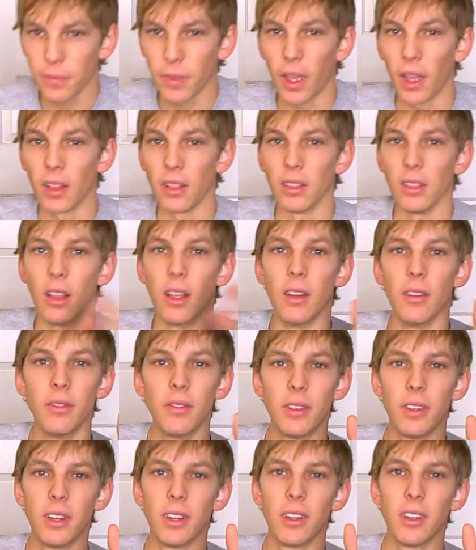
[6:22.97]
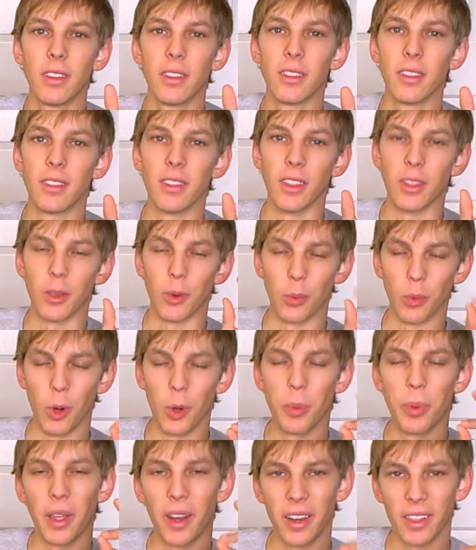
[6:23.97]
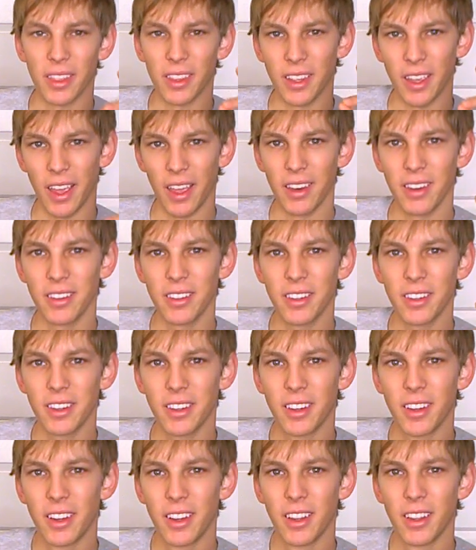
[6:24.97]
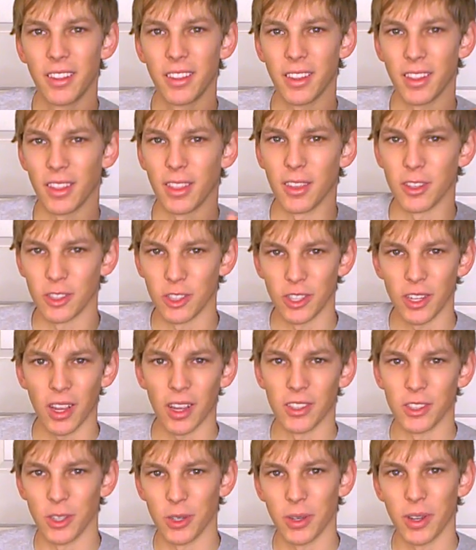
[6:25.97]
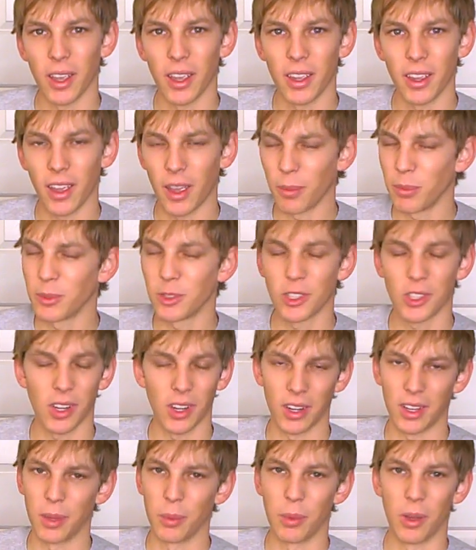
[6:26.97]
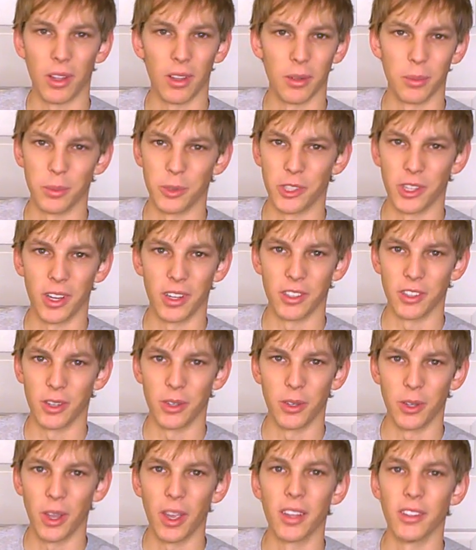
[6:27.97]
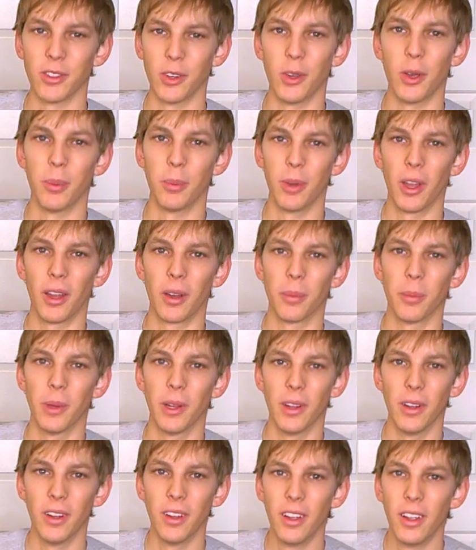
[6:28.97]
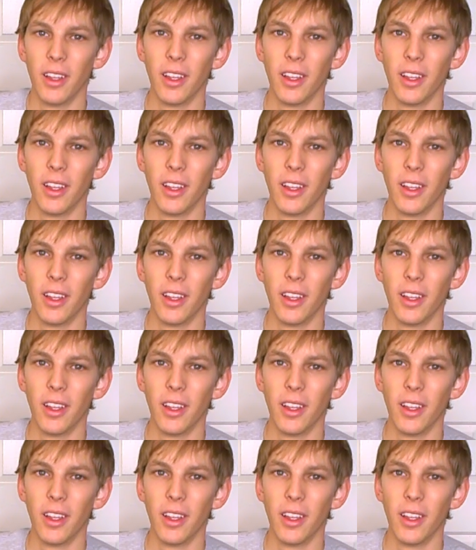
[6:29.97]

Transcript: I loved that the robot at the end, that the G.I. Joe guy, I'm just going to keep calling him G.I. Joe. You guys know who I'm talking about.